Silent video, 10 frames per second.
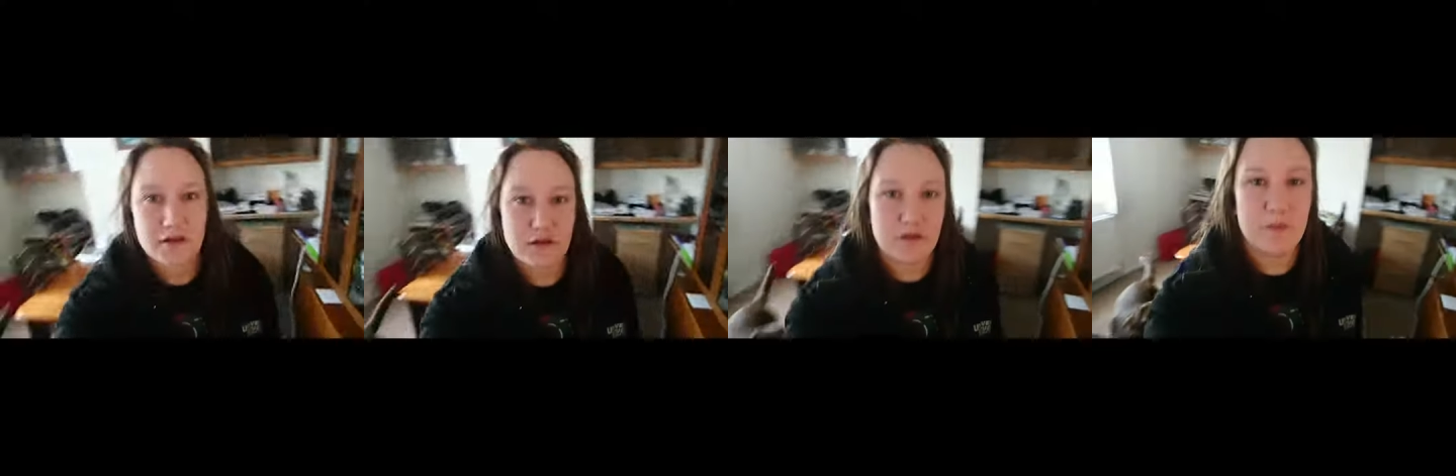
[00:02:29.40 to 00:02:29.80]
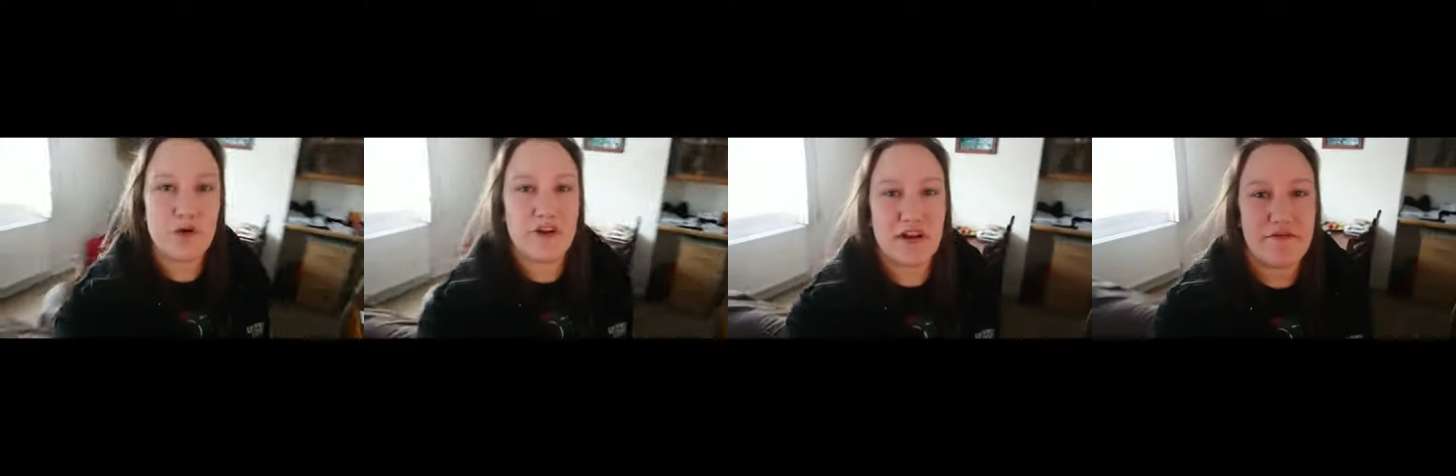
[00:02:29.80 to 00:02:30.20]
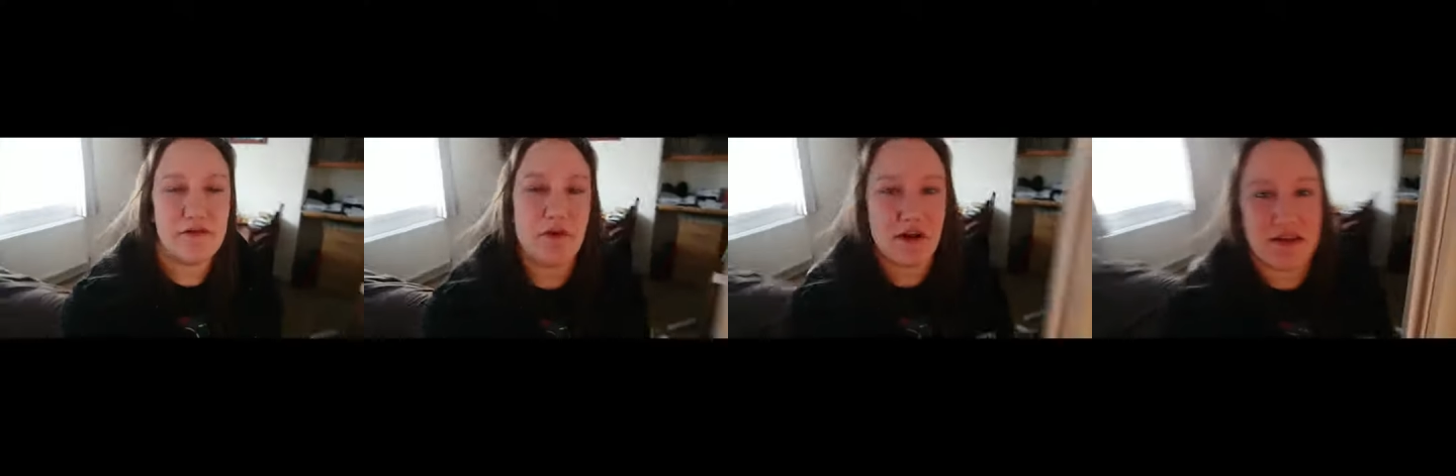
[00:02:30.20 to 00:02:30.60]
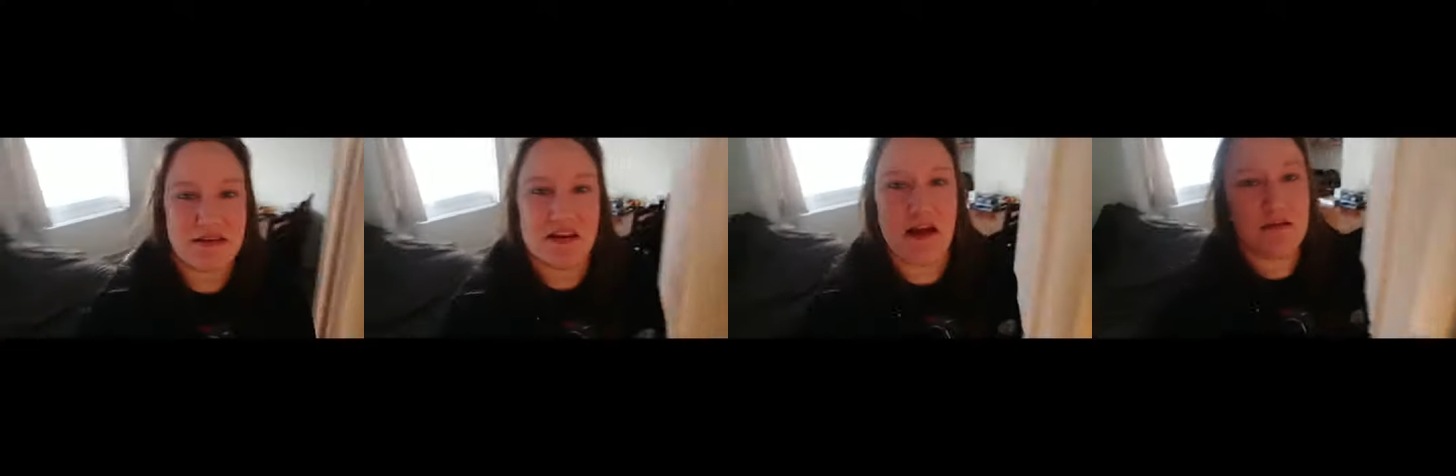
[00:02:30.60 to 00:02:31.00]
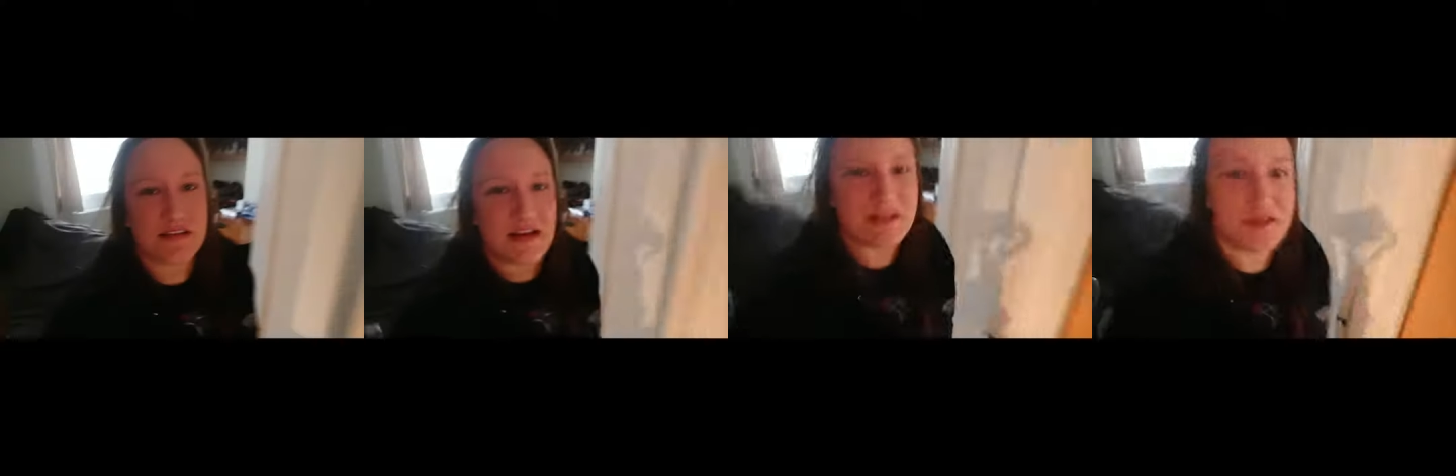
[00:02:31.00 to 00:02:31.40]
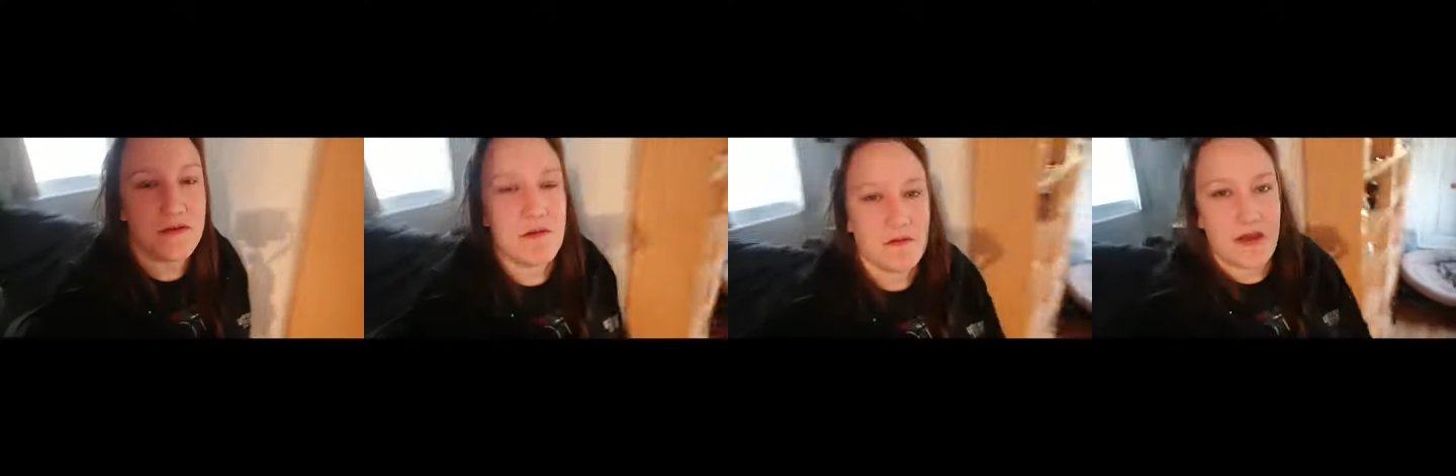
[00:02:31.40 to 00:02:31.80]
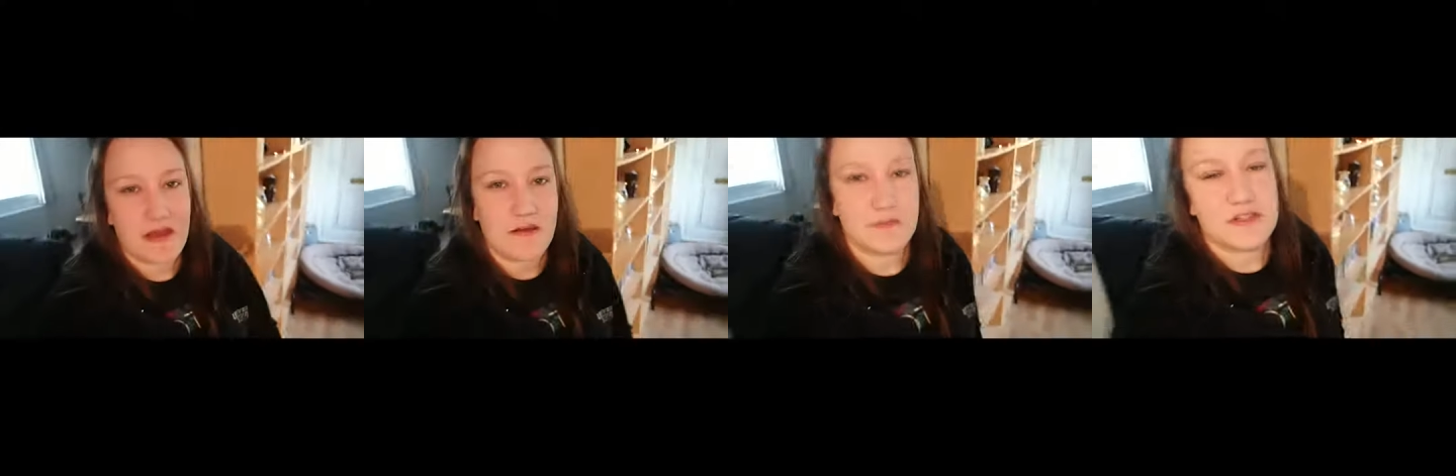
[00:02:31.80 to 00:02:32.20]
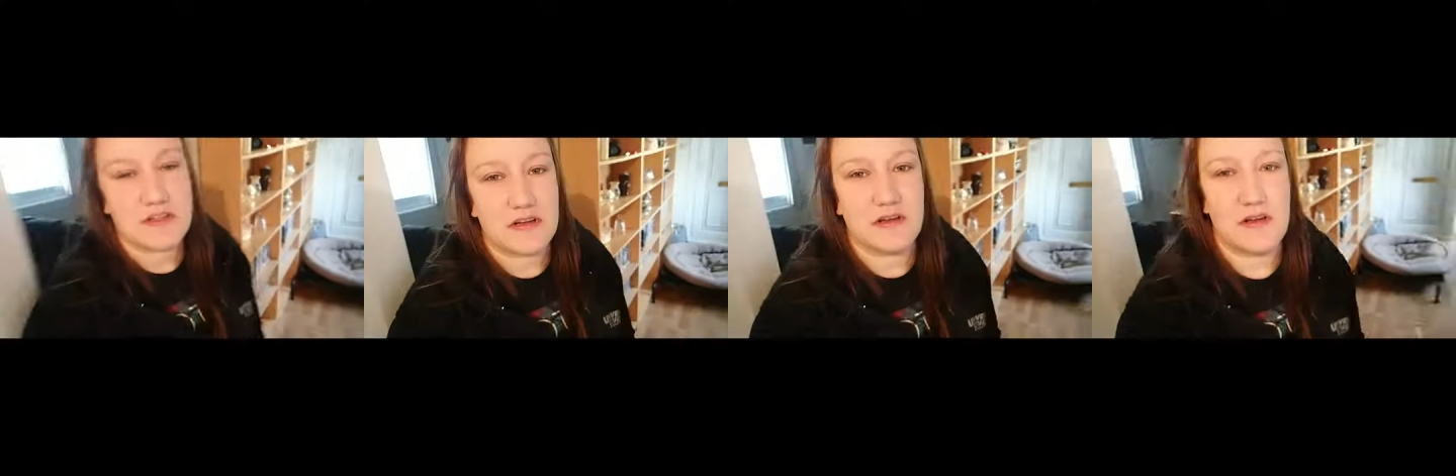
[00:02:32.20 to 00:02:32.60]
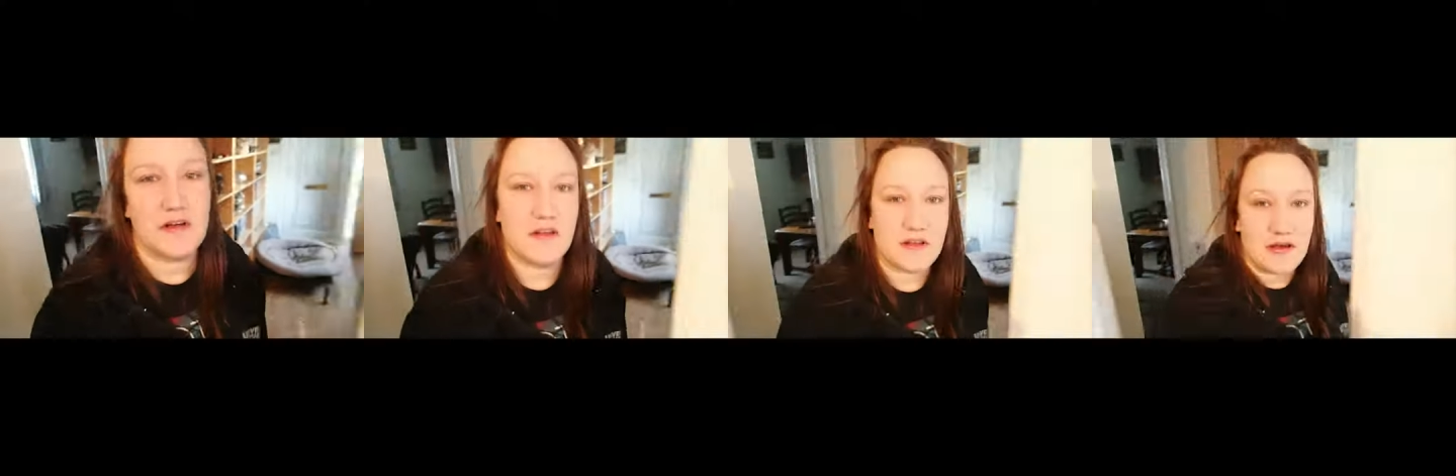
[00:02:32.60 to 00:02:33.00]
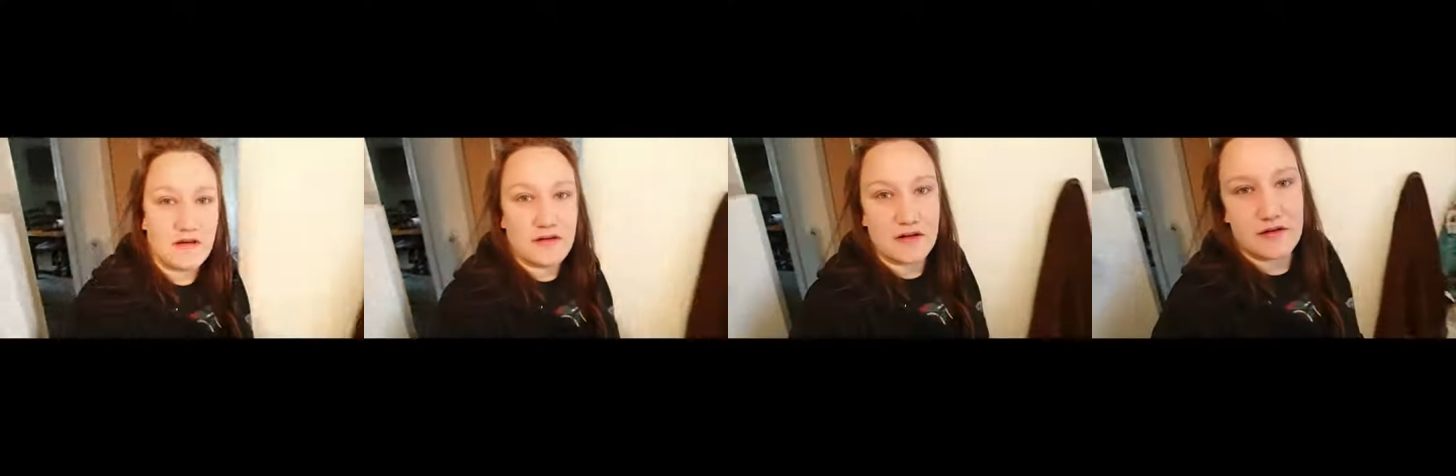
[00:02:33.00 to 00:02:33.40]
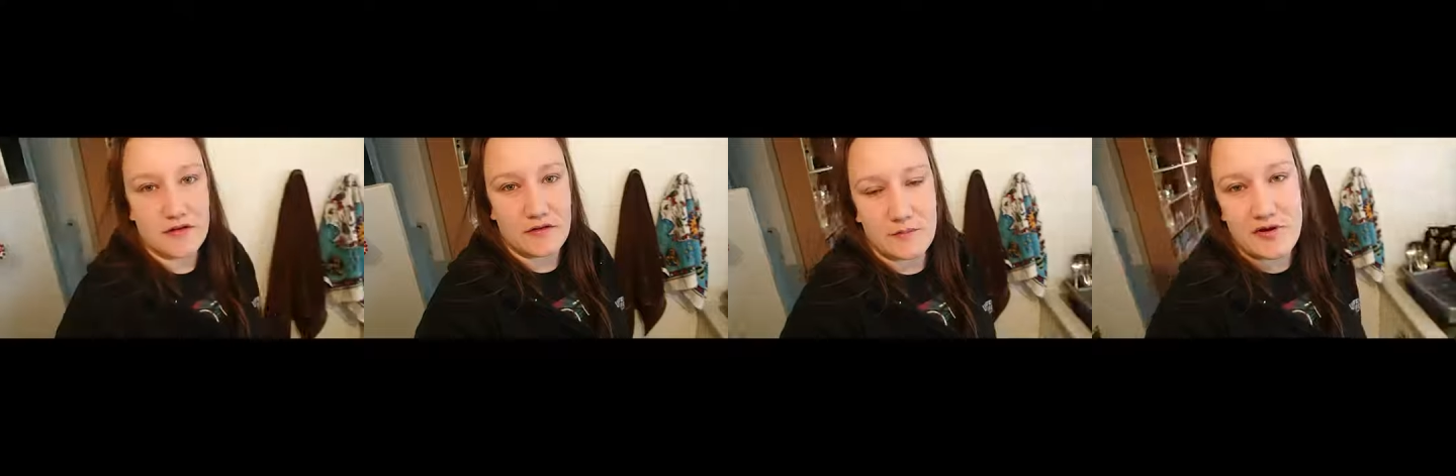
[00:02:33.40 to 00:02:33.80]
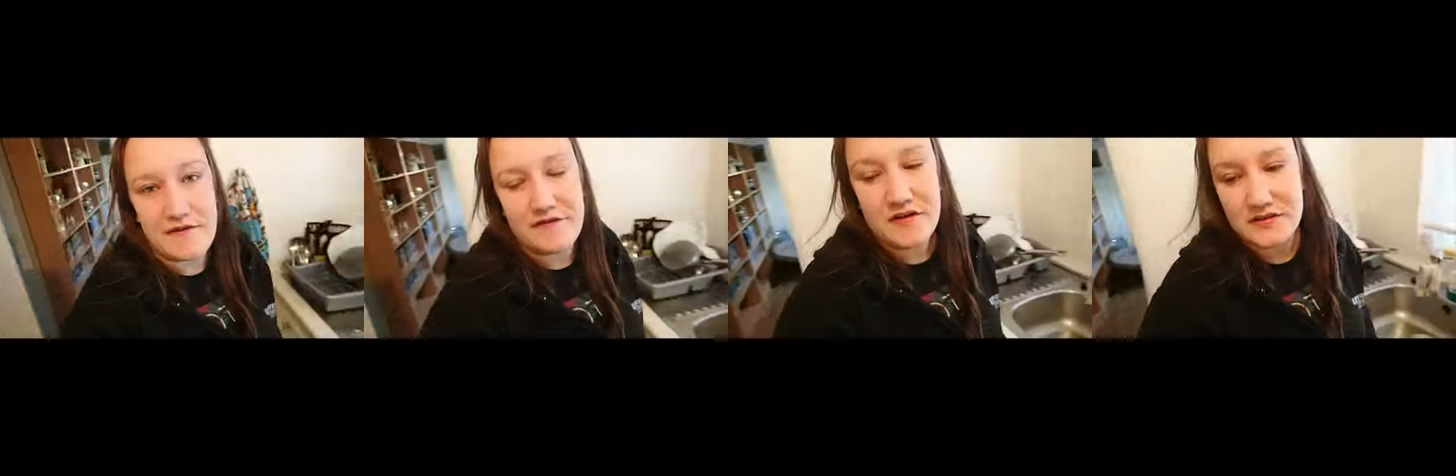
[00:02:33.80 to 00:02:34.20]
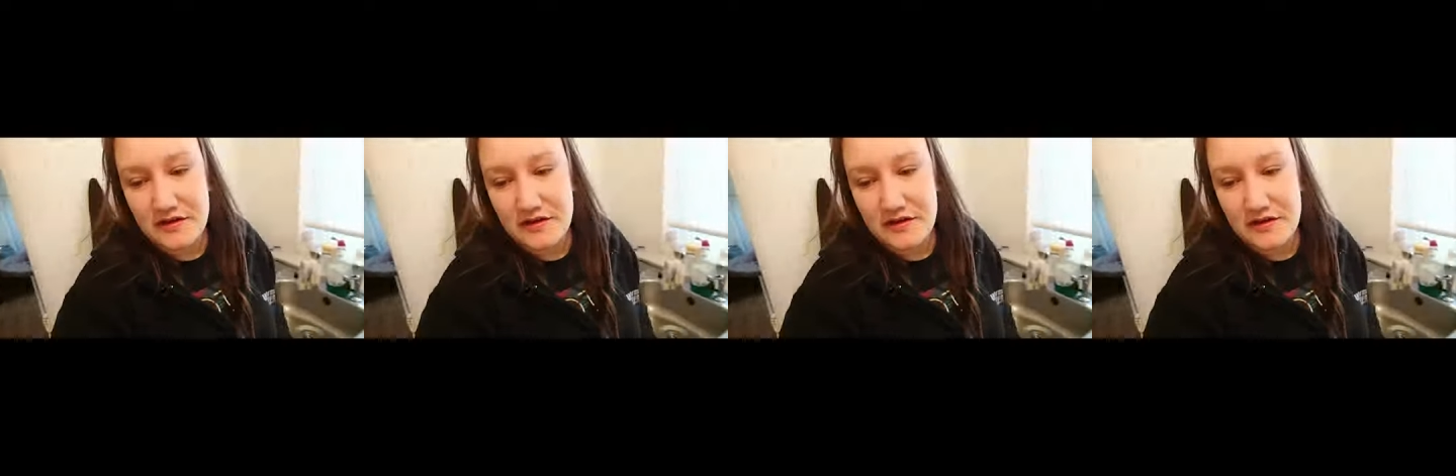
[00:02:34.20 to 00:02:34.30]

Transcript: Good morning everyone, it's now day two and I'm just going to get on and cook the breakfast.